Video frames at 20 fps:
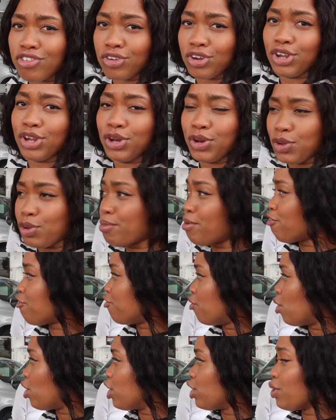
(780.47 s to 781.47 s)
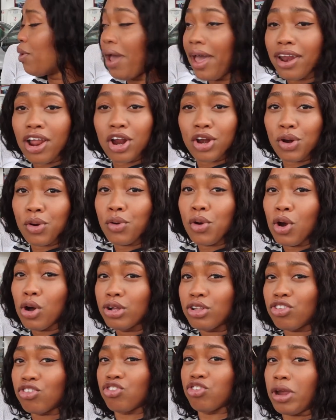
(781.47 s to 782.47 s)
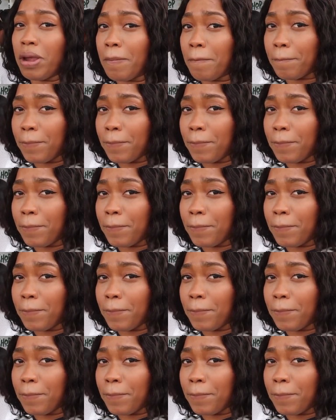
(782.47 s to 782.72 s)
sure you do before you head on a road trip?